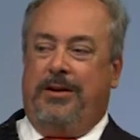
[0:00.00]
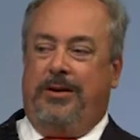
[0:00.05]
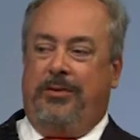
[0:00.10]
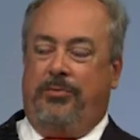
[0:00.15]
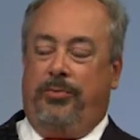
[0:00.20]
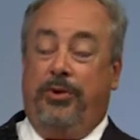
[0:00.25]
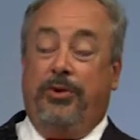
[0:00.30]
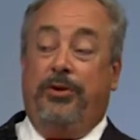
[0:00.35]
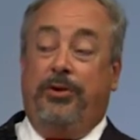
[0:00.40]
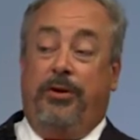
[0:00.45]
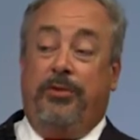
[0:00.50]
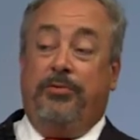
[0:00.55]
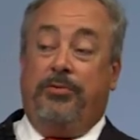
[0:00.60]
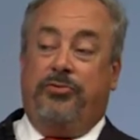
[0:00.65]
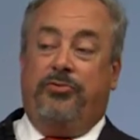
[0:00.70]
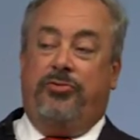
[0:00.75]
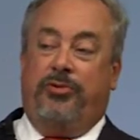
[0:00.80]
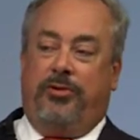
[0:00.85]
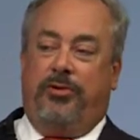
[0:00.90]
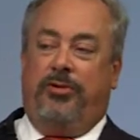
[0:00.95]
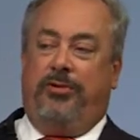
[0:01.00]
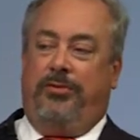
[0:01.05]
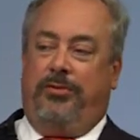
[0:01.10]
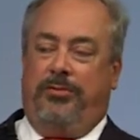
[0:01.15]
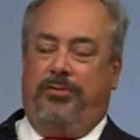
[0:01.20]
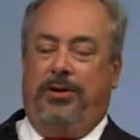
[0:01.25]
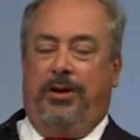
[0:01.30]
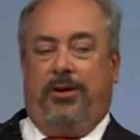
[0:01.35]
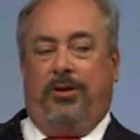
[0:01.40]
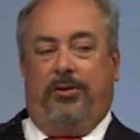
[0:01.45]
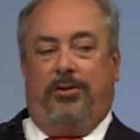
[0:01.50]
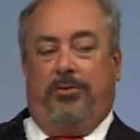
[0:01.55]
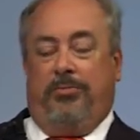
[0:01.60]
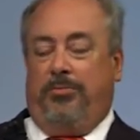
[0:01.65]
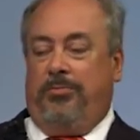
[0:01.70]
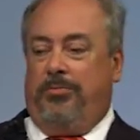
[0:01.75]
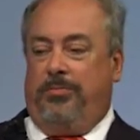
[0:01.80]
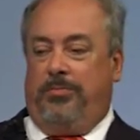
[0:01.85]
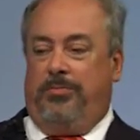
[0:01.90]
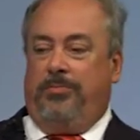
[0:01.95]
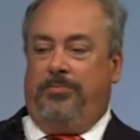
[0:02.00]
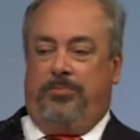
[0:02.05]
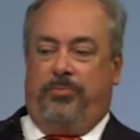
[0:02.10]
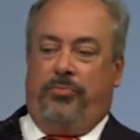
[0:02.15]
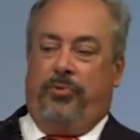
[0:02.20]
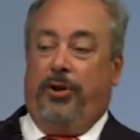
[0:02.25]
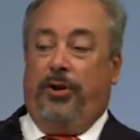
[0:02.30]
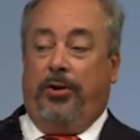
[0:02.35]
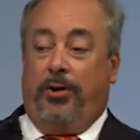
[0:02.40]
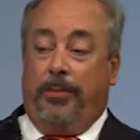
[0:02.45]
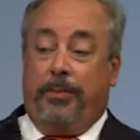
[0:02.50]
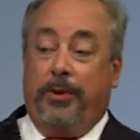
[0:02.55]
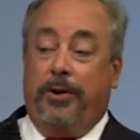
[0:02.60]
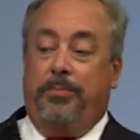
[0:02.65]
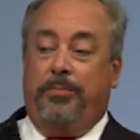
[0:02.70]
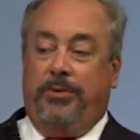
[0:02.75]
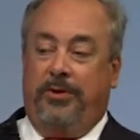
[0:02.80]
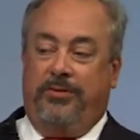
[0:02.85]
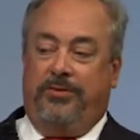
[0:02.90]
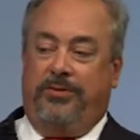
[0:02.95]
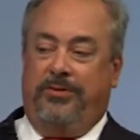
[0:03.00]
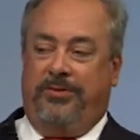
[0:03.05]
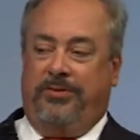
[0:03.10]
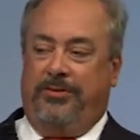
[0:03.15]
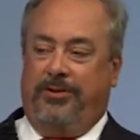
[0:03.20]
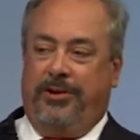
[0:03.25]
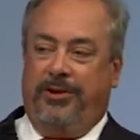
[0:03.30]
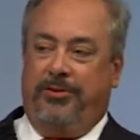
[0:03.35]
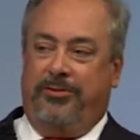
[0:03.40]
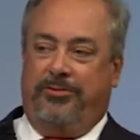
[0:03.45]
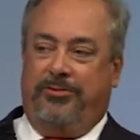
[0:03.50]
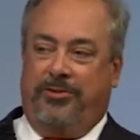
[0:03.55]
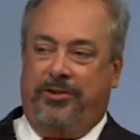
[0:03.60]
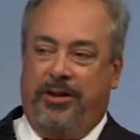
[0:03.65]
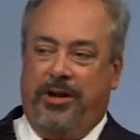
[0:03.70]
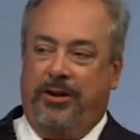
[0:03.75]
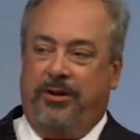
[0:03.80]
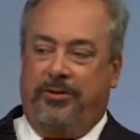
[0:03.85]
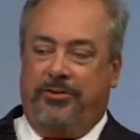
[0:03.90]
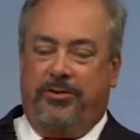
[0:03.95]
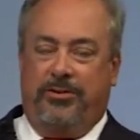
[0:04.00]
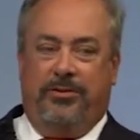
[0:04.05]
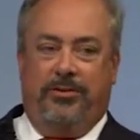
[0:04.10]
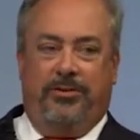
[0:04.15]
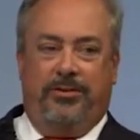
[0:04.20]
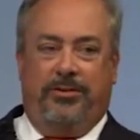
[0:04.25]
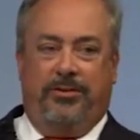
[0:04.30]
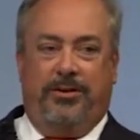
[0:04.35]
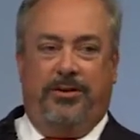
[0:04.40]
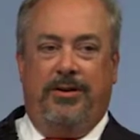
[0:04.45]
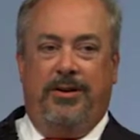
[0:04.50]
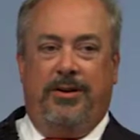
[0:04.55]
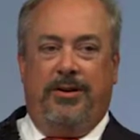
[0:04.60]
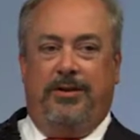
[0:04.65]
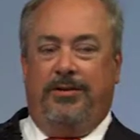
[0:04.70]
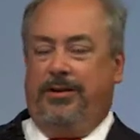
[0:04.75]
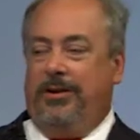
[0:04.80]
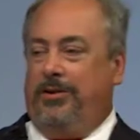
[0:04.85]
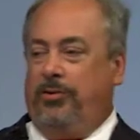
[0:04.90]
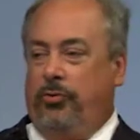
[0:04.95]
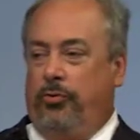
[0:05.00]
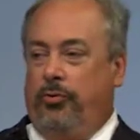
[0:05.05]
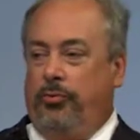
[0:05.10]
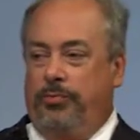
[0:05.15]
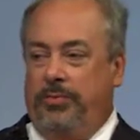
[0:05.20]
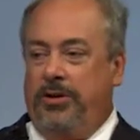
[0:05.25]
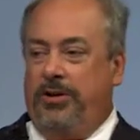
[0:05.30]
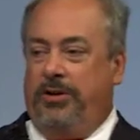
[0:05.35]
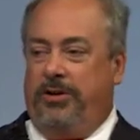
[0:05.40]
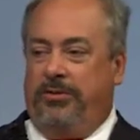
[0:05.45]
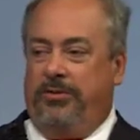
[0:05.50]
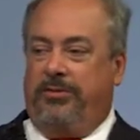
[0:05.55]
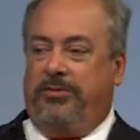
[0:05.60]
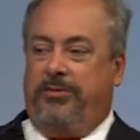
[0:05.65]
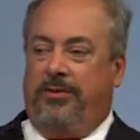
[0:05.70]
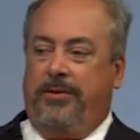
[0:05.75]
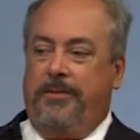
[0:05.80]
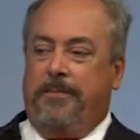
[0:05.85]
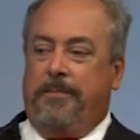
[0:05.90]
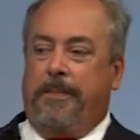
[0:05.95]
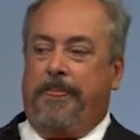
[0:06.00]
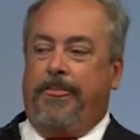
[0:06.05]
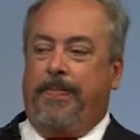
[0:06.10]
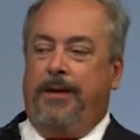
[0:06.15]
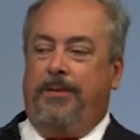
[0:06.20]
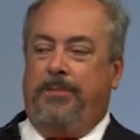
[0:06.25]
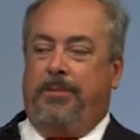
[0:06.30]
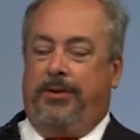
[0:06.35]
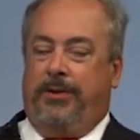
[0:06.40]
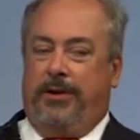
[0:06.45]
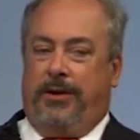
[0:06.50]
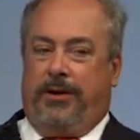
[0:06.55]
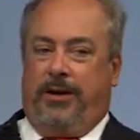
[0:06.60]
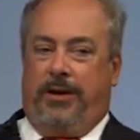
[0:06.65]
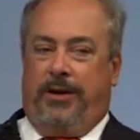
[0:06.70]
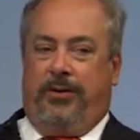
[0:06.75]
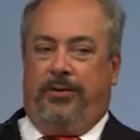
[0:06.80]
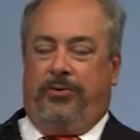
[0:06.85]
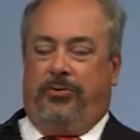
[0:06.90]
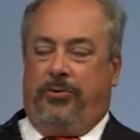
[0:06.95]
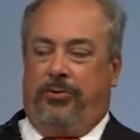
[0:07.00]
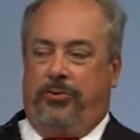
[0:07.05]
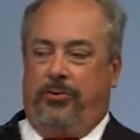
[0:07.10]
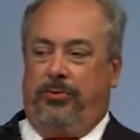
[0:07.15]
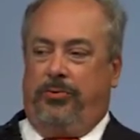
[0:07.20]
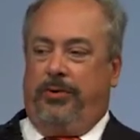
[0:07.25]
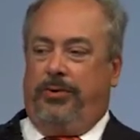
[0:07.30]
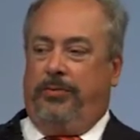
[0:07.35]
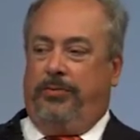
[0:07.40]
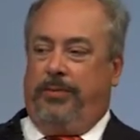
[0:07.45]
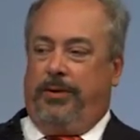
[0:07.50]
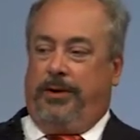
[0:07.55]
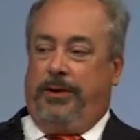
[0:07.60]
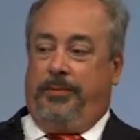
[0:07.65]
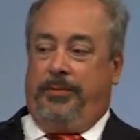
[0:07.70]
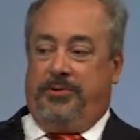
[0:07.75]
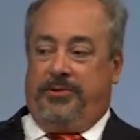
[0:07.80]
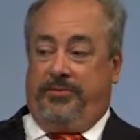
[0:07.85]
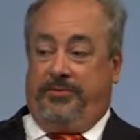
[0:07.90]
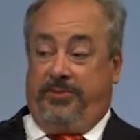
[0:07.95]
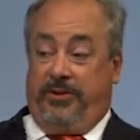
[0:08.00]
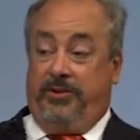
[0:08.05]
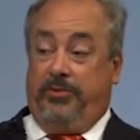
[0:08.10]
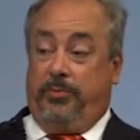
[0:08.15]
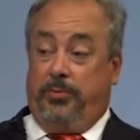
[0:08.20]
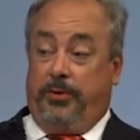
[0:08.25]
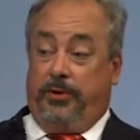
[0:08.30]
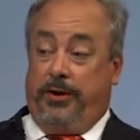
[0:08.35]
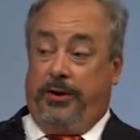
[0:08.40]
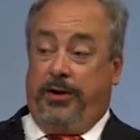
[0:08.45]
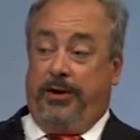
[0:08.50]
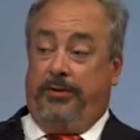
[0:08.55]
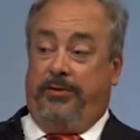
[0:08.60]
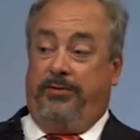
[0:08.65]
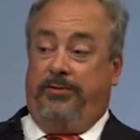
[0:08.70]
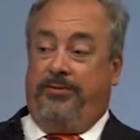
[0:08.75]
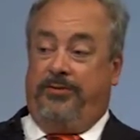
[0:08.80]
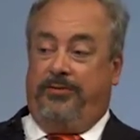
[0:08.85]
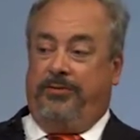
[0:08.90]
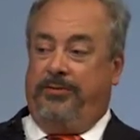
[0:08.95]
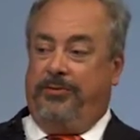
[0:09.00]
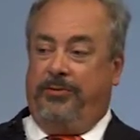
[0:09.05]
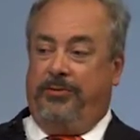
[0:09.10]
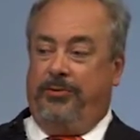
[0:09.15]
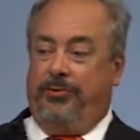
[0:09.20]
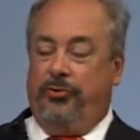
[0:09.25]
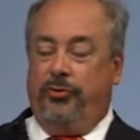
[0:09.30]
really are restricted. They can write op-ed pieces and letters to the editor, and they can hold meetings, but they can't go and buy a bunch of Facebook ads or